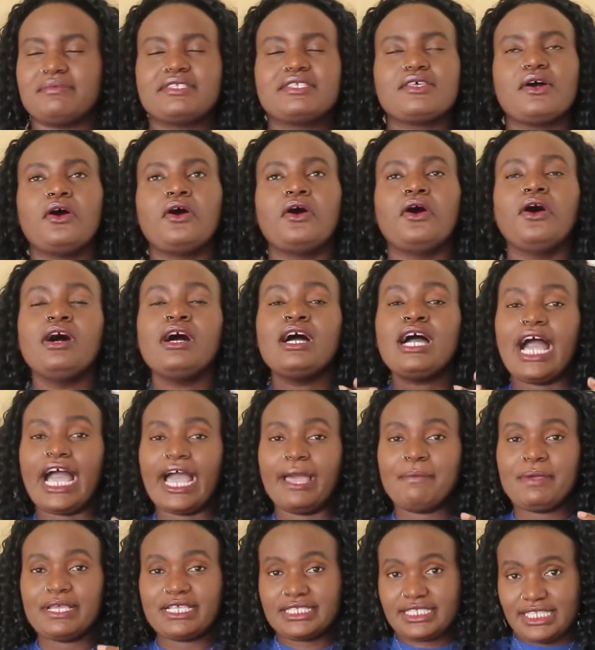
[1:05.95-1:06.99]
So
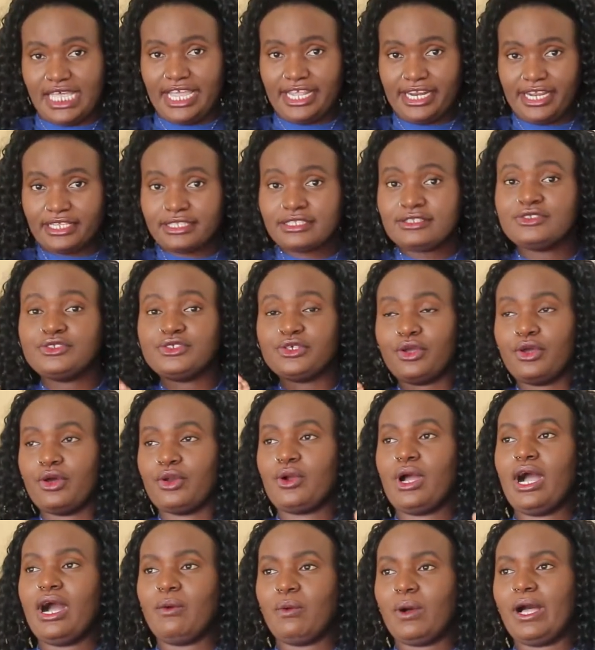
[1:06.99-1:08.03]
I'm excited to go
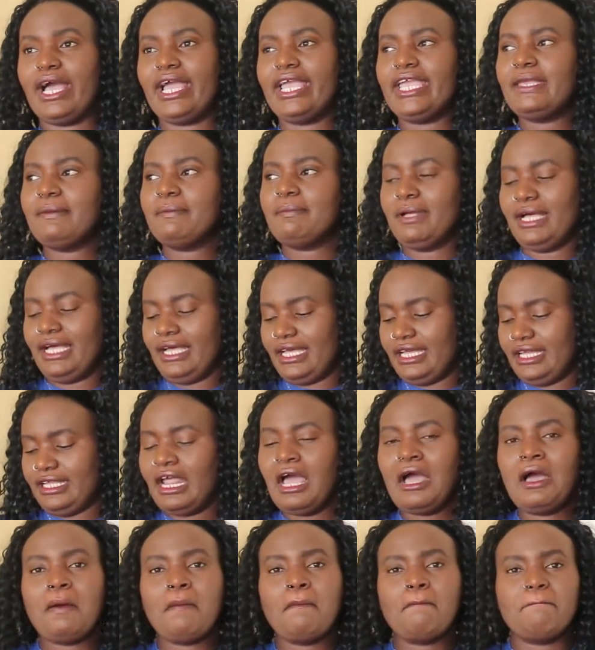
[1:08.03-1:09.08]
to Hawaii, but
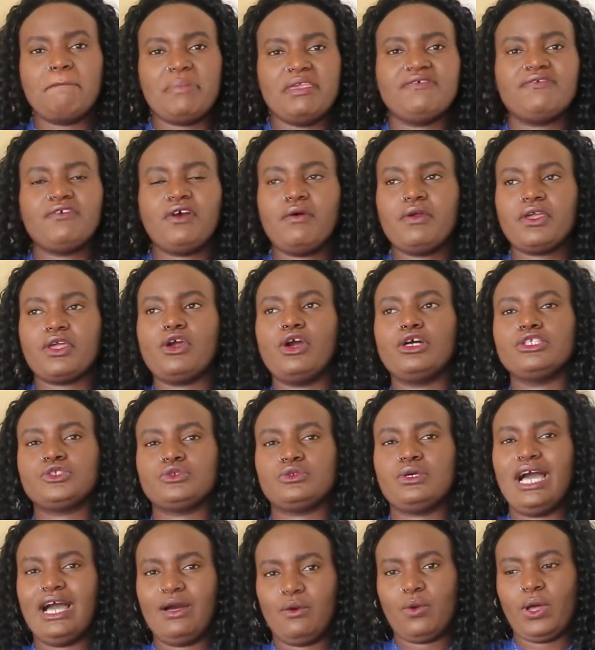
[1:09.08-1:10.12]
before we go to
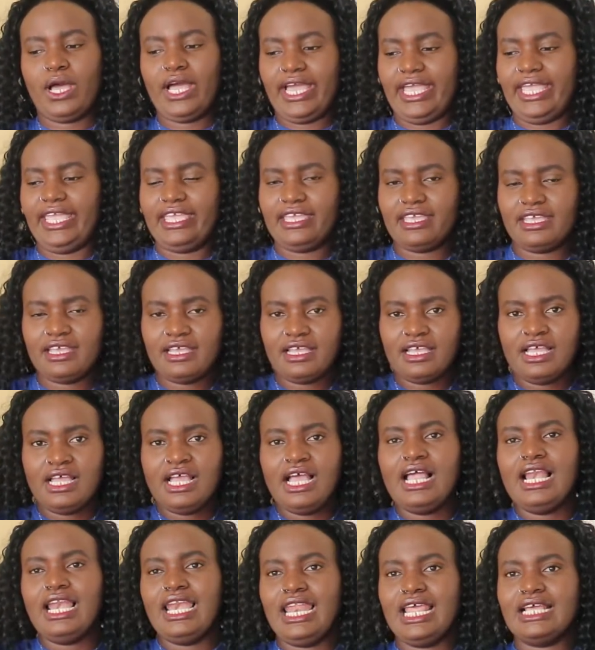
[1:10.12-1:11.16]
Hawaii,
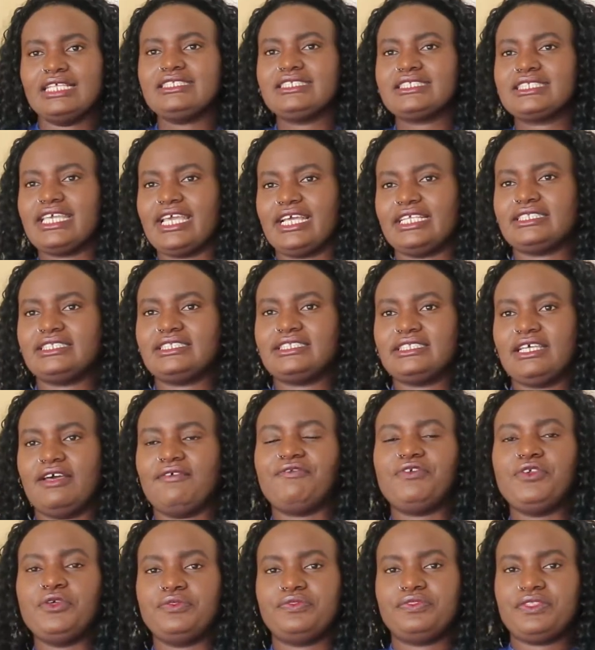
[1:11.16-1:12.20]
let's get a
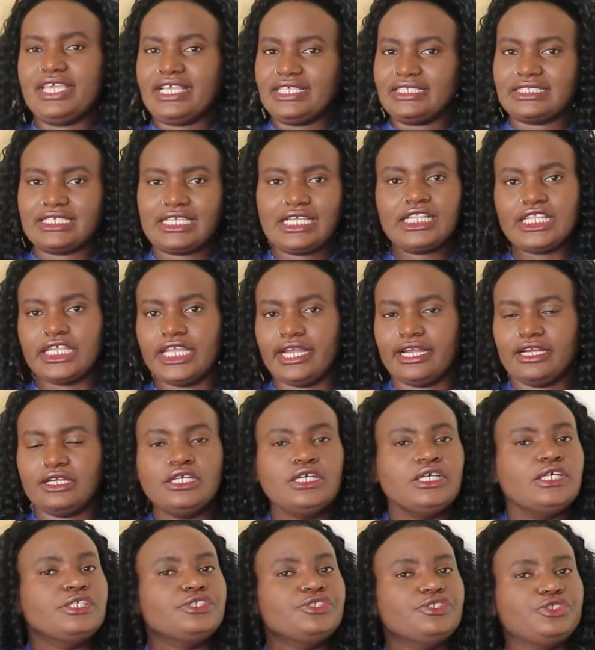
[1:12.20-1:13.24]
few things clear.
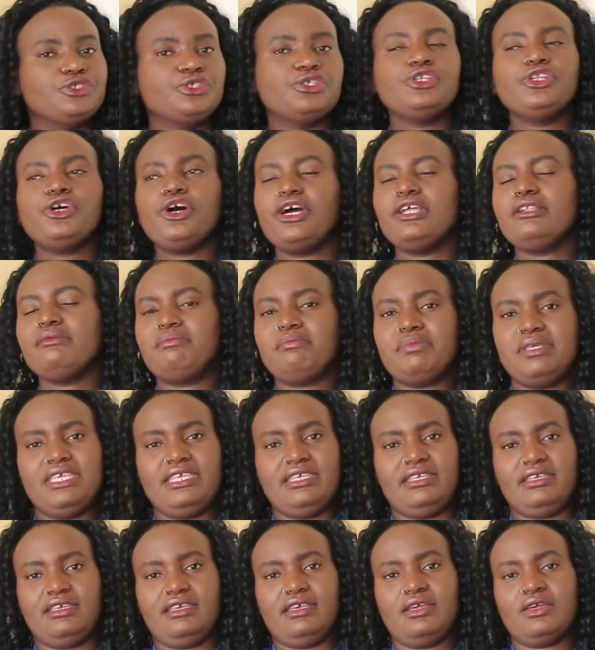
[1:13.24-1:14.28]
Do not
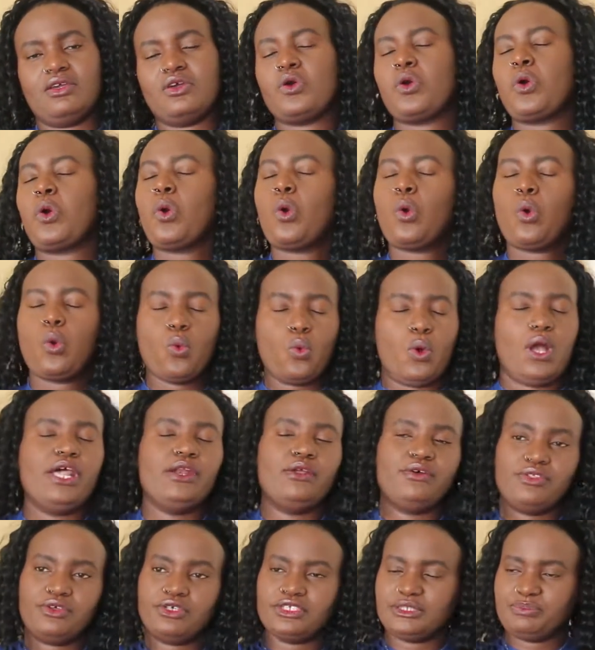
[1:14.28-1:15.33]
be one
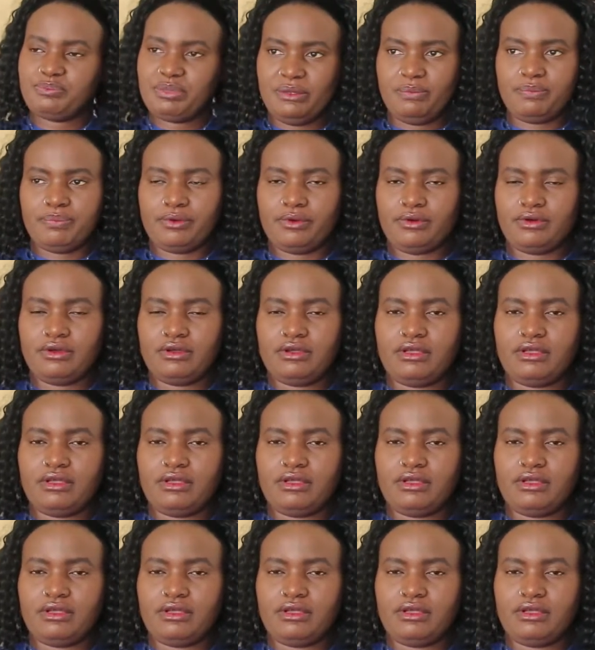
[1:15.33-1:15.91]
of those people.